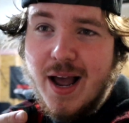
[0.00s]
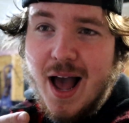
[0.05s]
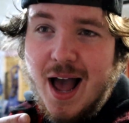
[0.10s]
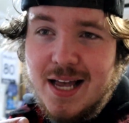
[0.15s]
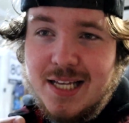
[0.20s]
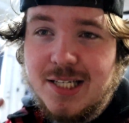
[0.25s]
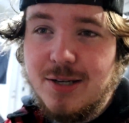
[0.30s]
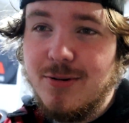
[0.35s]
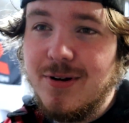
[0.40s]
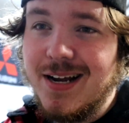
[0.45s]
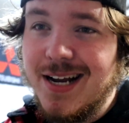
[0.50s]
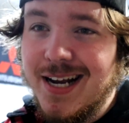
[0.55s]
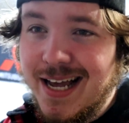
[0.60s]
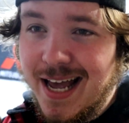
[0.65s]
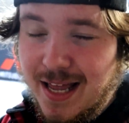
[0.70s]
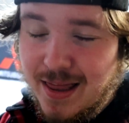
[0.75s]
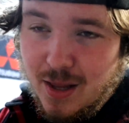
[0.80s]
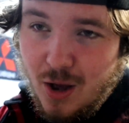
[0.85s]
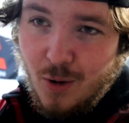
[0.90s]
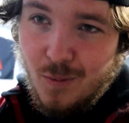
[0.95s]
guys, so we're gonna
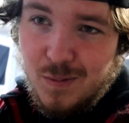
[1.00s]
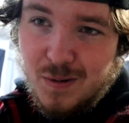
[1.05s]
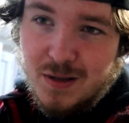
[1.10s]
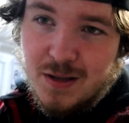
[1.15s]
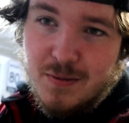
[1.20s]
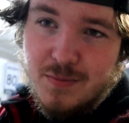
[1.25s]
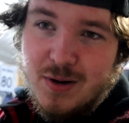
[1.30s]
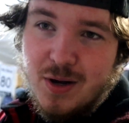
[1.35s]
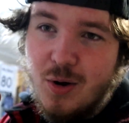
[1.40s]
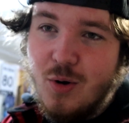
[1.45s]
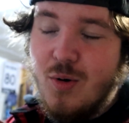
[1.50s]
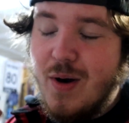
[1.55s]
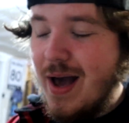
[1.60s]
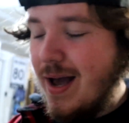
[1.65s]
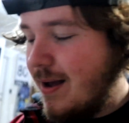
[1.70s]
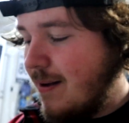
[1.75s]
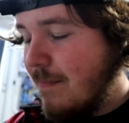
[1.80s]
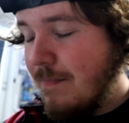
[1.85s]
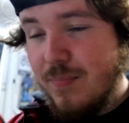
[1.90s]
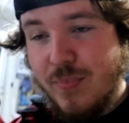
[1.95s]
get and open them real
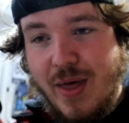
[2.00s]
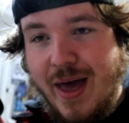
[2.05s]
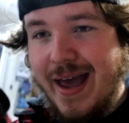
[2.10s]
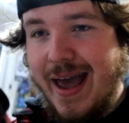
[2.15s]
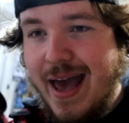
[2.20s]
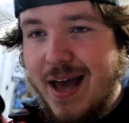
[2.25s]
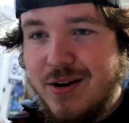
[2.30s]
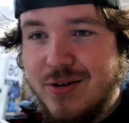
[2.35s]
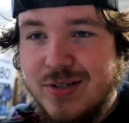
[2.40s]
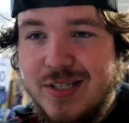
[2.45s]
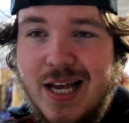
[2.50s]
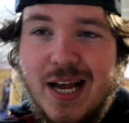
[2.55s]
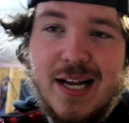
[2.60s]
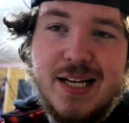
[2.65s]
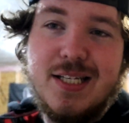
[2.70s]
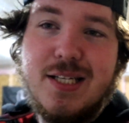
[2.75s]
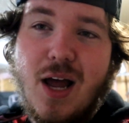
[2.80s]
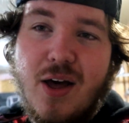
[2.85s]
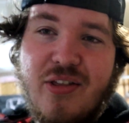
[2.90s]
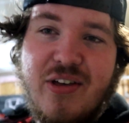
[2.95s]
quick. Like Andrew said,
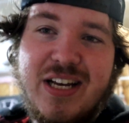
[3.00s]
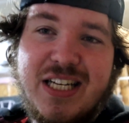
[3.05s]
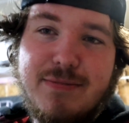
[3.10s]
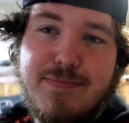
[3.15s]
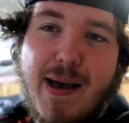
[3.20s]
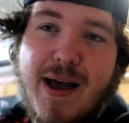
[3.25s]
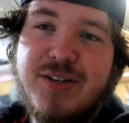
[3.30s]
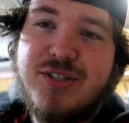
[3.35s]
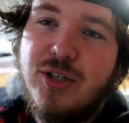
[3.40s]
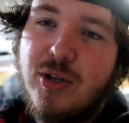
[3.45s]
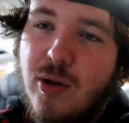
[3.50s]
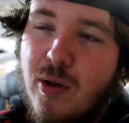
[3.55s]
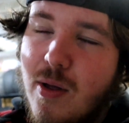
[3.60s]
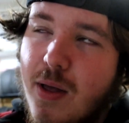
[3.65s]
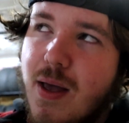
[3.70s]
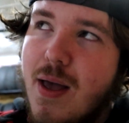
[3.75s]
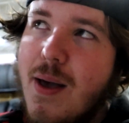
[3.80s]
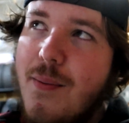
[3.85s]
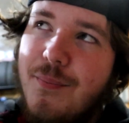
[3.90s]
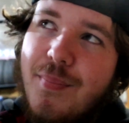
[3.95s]
it's nothing special,
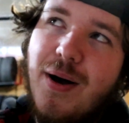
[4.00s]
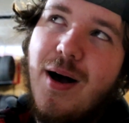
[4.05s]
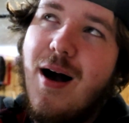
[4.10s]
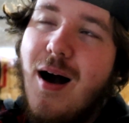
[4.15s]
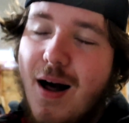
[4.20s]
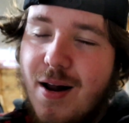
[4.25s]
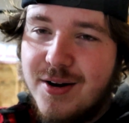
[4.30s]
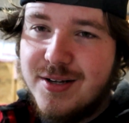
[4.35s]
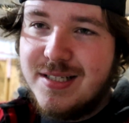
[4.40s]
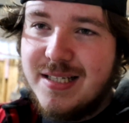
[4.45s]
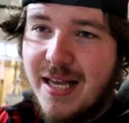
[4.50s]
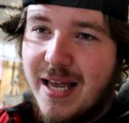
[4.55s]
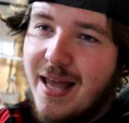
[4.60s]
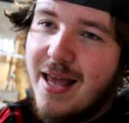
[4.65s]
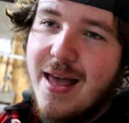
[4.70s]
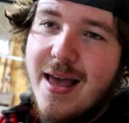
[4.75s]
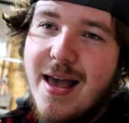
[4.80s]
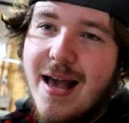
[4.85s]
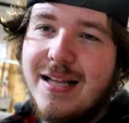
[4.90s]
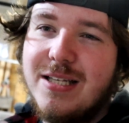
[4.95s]
but
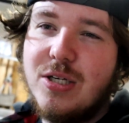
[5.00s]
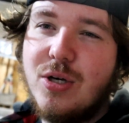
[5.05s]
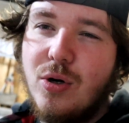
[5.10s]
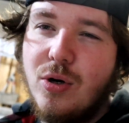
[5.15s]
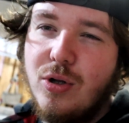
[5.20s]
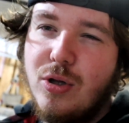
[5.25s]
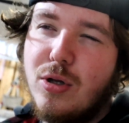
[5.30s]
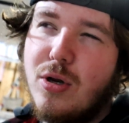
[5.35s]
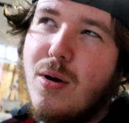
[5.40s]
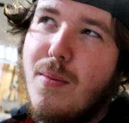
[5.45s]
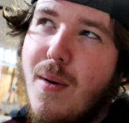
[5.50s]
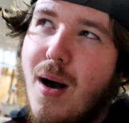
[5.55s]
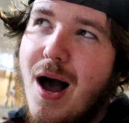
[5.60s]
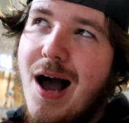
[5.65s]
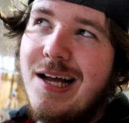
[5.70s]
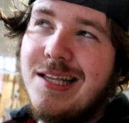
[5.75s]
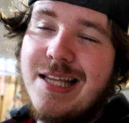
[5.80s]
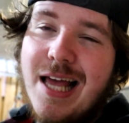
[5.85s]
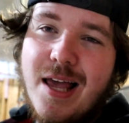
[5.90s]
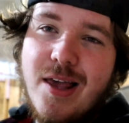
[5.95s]
honestly, it's a cool little
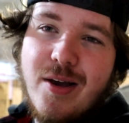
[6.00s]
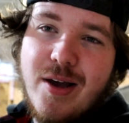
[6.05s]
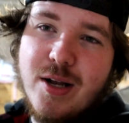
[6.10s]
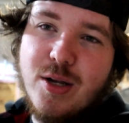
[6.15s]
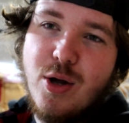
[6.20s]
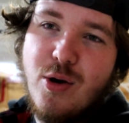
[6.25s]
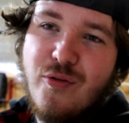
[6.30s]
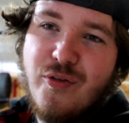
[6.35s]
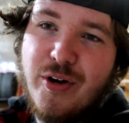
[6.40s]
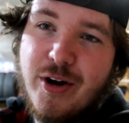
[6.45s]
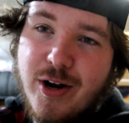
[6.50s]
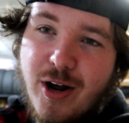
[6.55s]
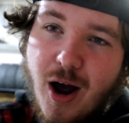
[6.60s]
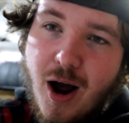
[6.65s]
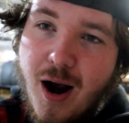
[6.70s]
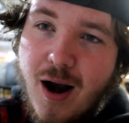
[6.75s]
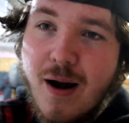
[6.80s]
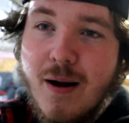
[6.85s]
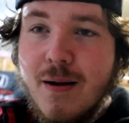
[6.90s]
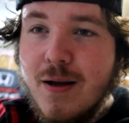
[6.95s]
mod that you can do for your
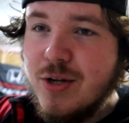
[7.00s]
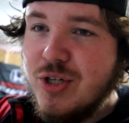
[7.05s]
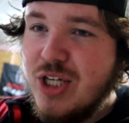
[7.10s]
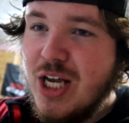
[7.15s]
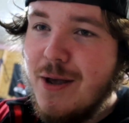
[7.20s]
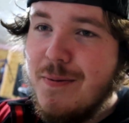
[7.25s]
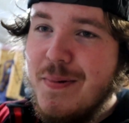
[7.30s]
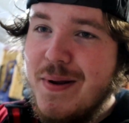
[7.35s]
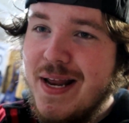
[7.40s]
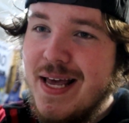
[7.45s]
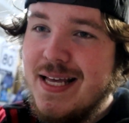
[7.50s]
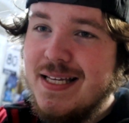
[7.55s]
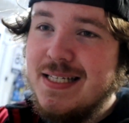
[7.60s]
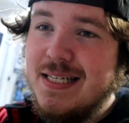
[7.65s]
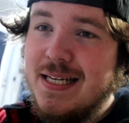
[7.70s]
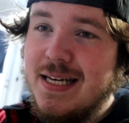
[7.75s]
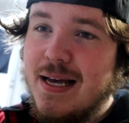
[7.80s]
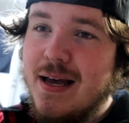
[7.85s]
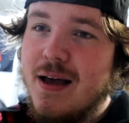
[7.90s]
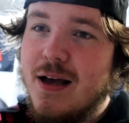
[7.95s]
car, cheap and
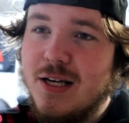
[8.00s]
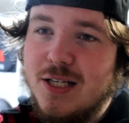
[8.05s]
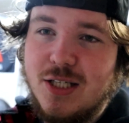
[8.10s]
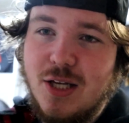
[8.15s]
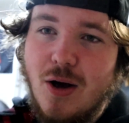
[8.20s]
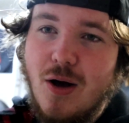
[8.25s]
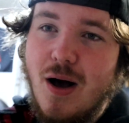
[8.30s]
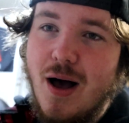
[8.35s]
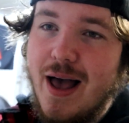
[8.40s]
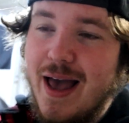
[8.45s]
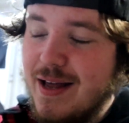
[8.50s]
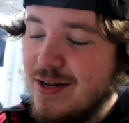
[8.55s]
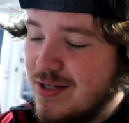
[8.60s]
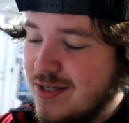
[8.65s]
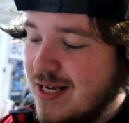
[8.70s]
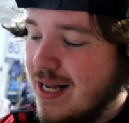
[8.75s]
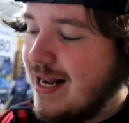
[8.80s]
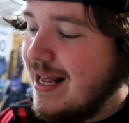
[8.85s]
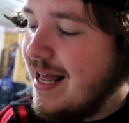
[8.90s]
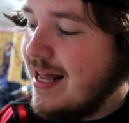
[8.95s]
easy. So
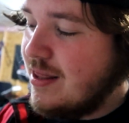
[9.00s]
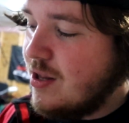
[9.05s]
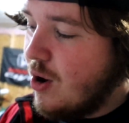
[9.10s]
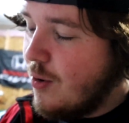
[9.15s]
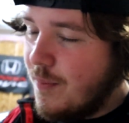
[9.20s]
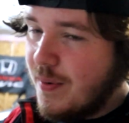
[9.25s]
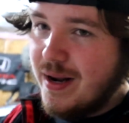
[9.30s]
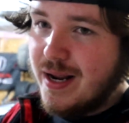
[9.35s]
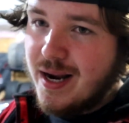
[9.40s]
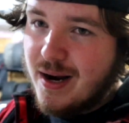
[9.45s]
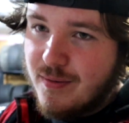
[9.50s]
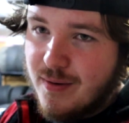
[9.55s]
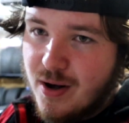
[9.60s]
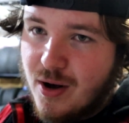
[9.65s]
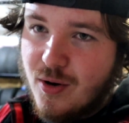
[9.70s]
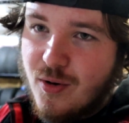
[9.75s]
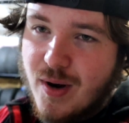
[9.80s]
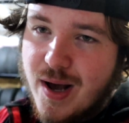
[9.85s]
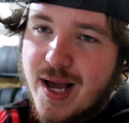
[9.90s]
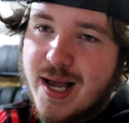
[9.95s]
Andrew's gonna get an opening it
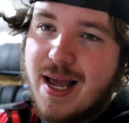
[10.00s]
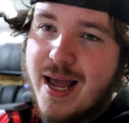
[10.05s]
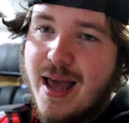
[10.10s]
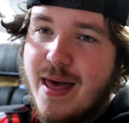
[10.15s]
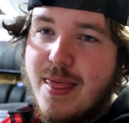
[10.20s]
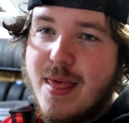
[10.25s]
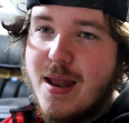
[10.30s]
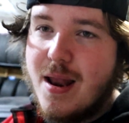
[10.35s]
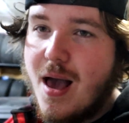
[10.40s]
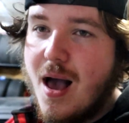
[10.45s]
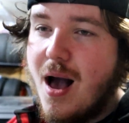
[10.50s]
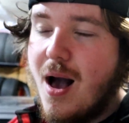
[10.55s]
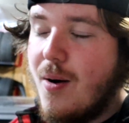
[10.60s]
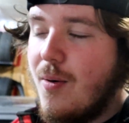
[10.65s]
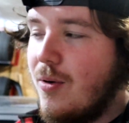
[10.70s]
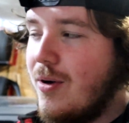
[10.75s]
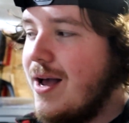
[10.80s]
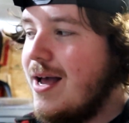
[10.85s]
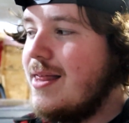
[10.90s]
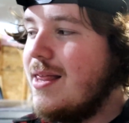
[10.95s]
real quick, and then
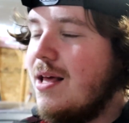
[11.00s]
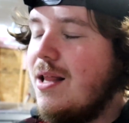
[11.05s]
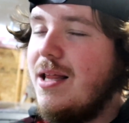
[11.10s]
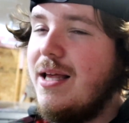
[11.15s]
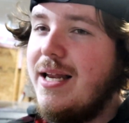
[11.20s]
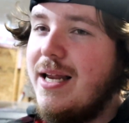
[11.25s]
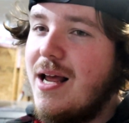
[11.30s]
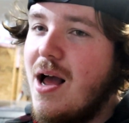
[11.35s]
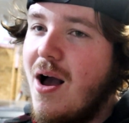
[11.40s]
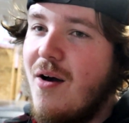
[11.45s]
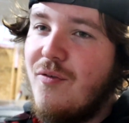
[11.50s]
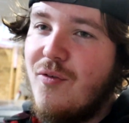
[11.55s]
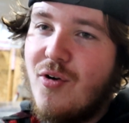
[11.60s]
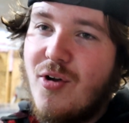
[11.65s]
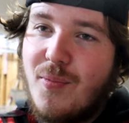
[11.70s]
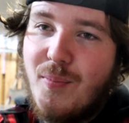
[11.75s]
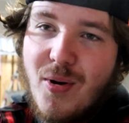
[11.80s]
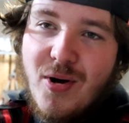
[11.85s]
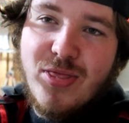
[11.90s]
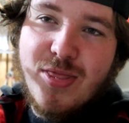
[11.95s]
we'll get the cleaning off where
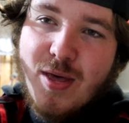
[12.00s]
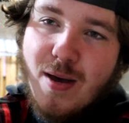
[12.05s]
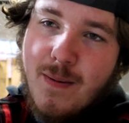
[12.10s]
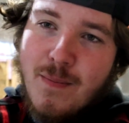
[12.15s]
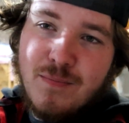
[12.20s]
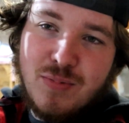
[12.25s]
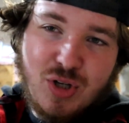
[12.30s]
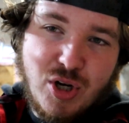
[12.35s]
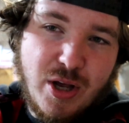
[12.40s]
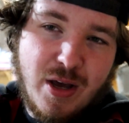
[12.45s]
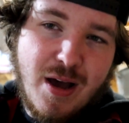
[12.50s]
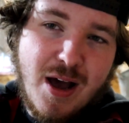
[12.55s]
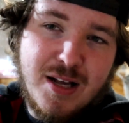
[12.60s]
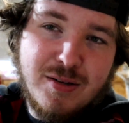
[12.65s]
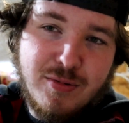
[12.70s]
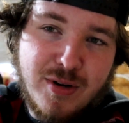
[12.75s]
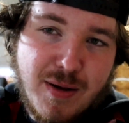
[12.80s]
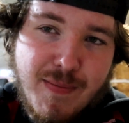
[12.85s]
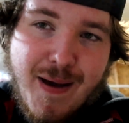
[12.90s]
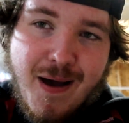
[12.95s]
you're putting them, show you guys
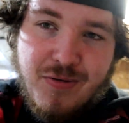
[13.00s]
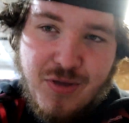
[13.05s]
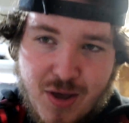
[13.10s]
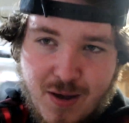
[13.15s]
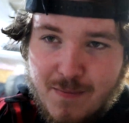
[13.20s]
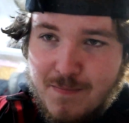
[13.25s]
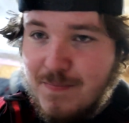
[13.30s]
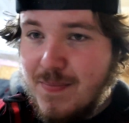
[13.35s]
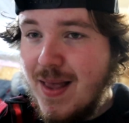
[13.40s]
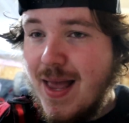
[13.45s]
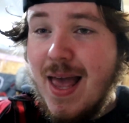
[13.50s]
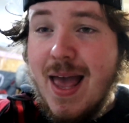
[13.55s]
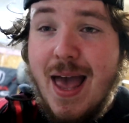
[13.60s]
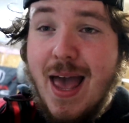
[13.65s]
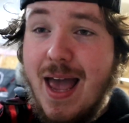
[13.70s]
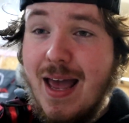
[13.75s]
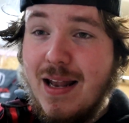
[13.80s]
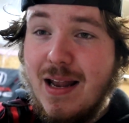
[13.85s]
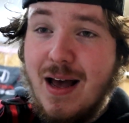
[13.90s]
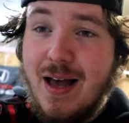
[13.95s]
where you mount them,
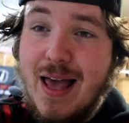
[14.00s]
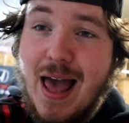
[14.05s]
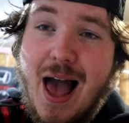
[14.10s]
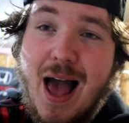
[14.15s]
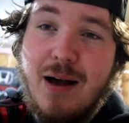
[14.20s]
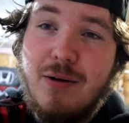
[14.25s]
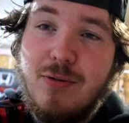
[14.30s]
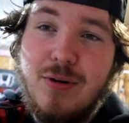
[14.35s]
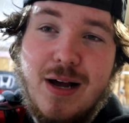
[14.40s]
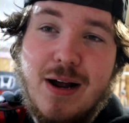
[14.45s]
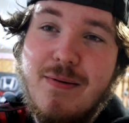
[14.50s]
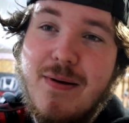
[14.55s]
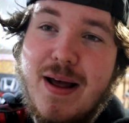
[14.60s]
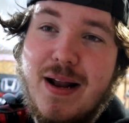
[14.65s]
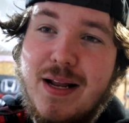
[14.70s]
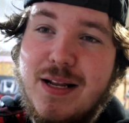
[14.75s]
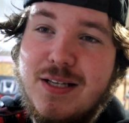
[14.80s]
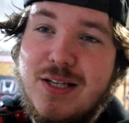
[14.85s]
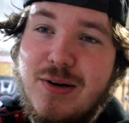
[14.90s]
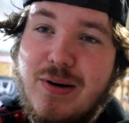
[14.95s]
and yeah, we'll get right
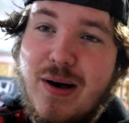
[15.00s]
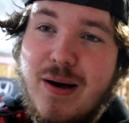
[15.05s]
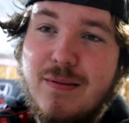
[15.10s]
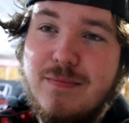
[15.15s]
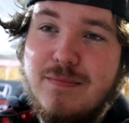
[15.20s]
into it.